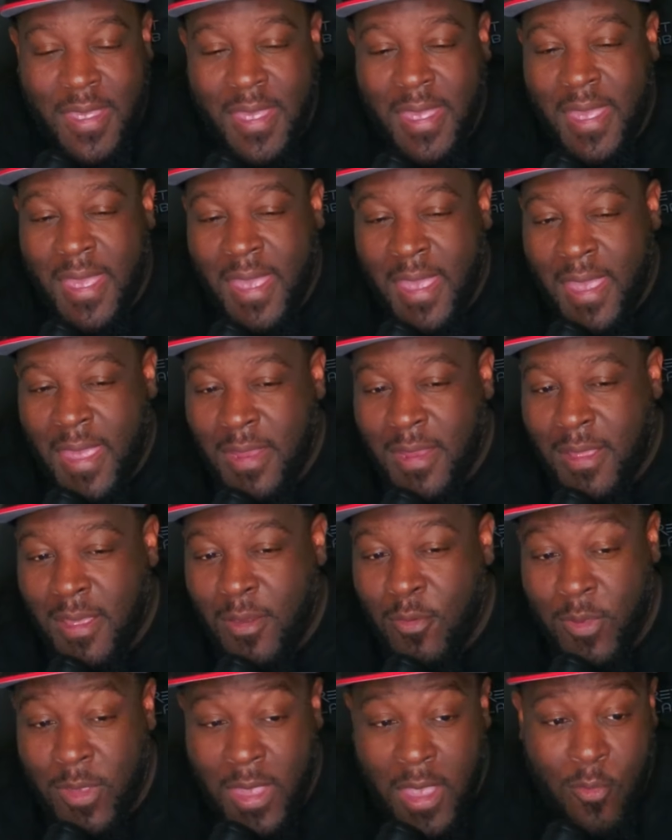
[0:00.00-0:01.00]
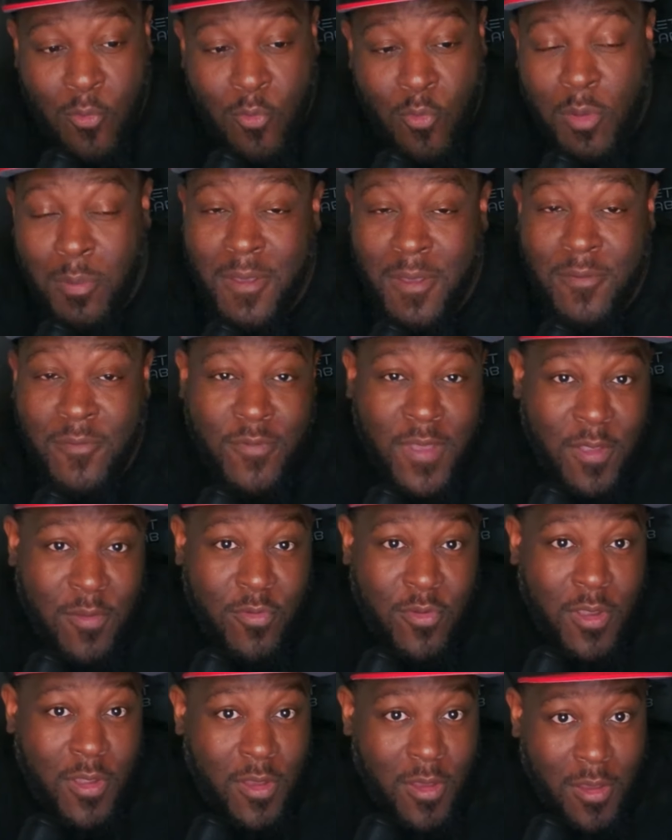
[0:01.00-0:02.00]
And yeah, one of my
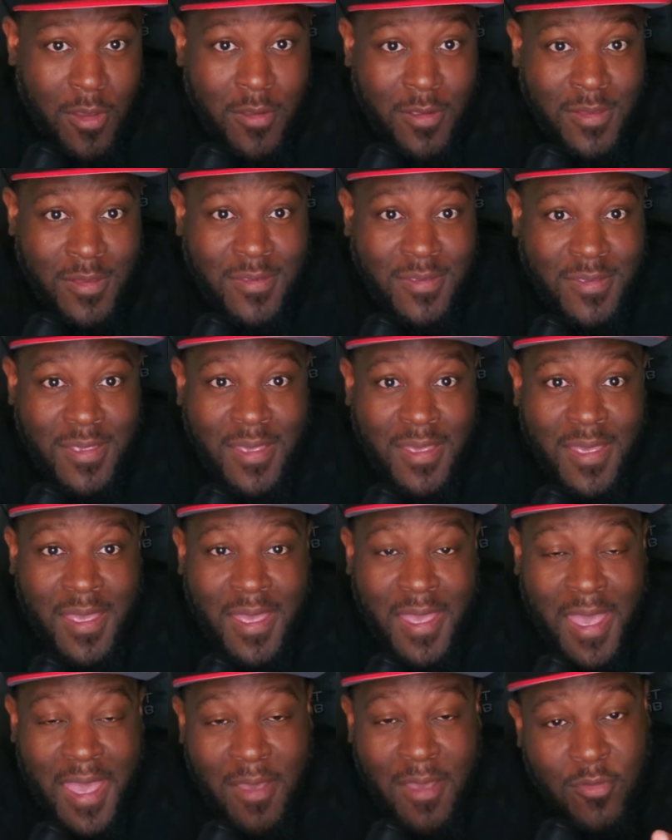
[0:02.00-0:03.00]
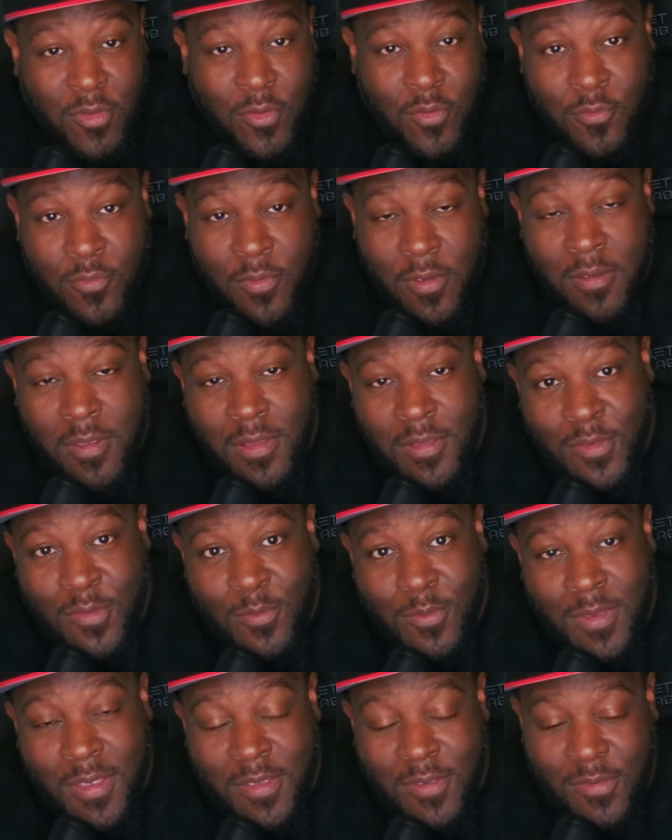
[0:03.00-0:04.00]
favorite cards have a new variant this
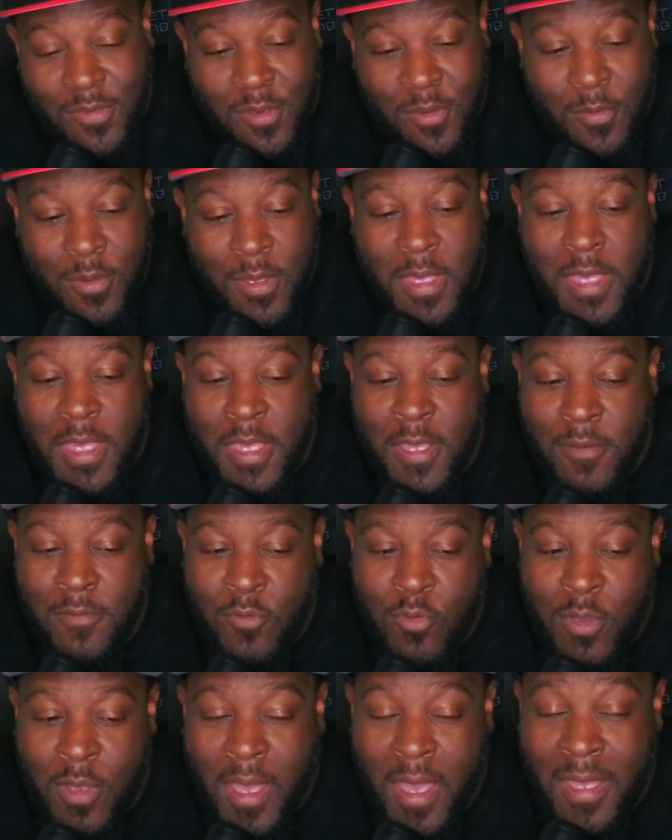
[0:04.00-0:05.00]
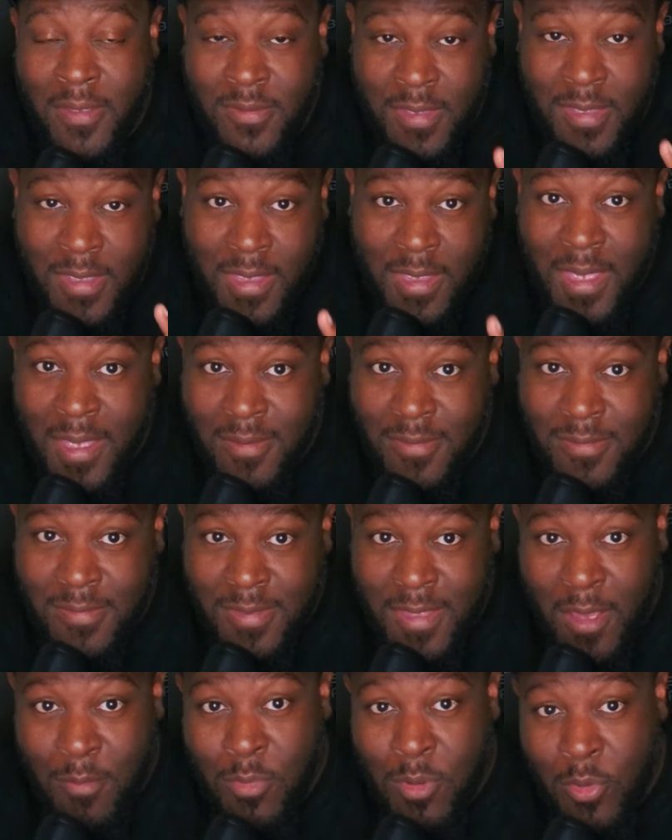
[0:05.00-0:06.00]
week. So if you guys can guess
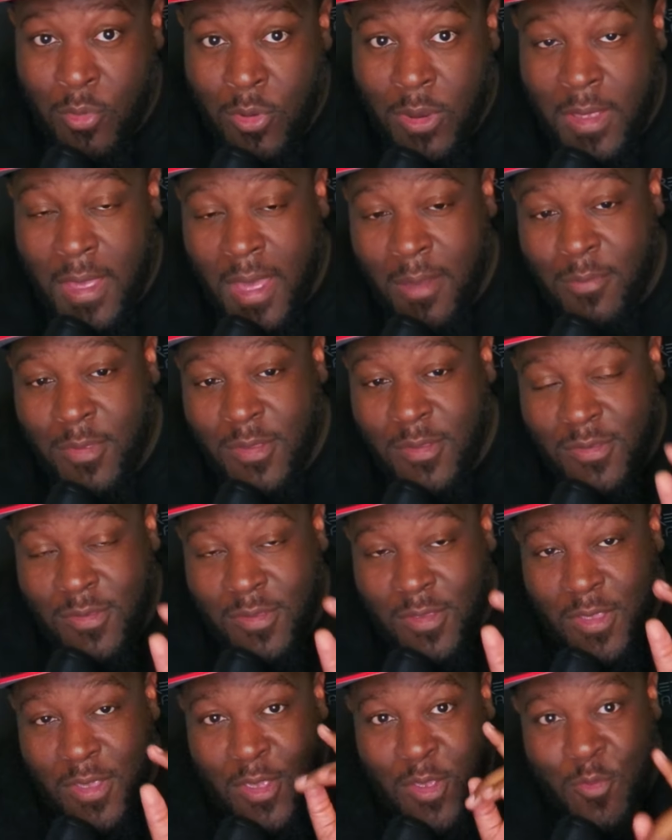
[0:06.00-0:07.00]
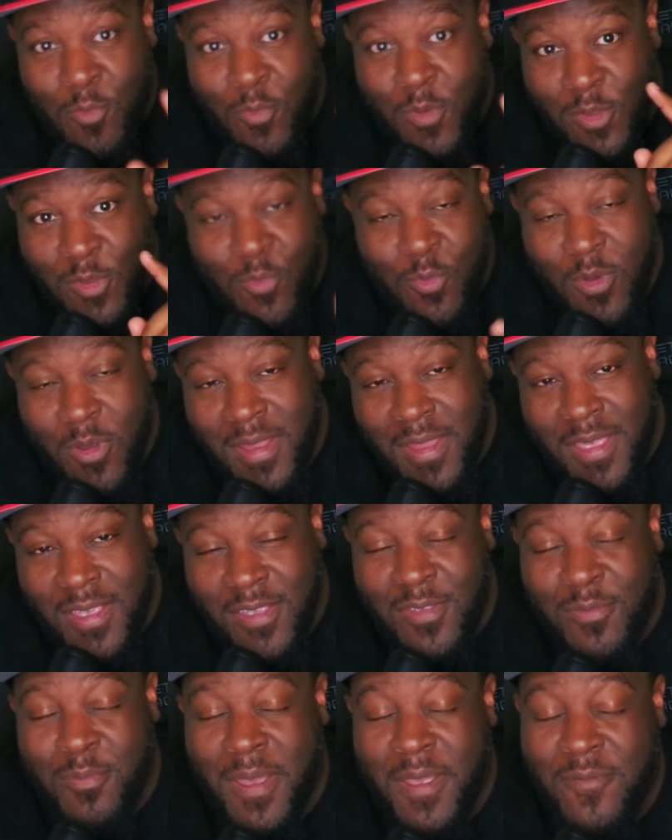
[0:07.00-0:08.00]
down below in the comments which one
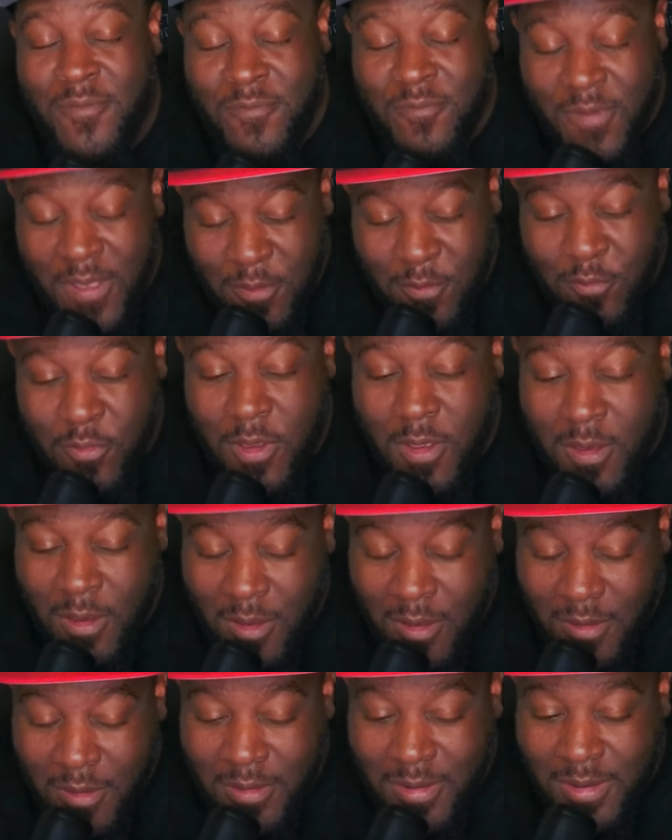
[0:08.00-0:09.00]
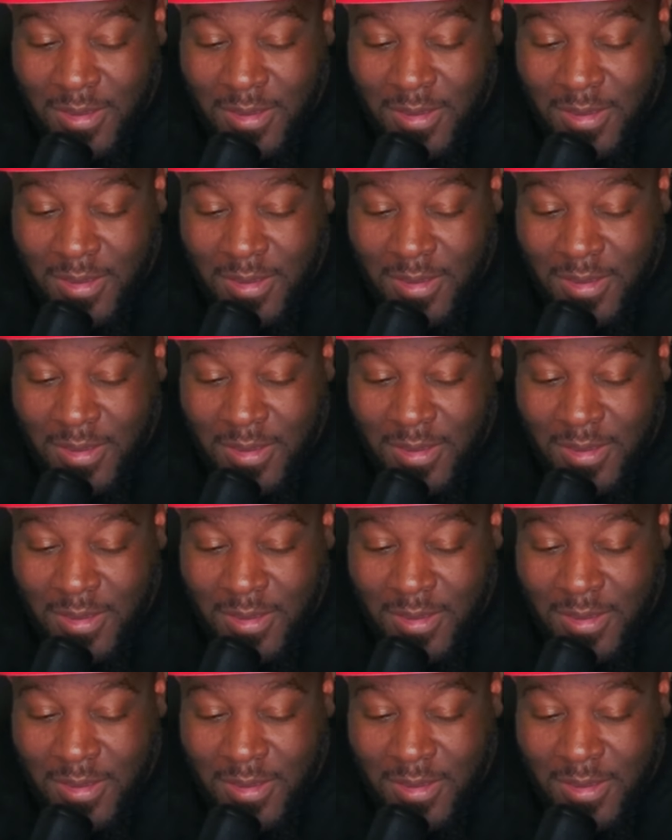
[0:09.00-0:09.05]
is my favorite card,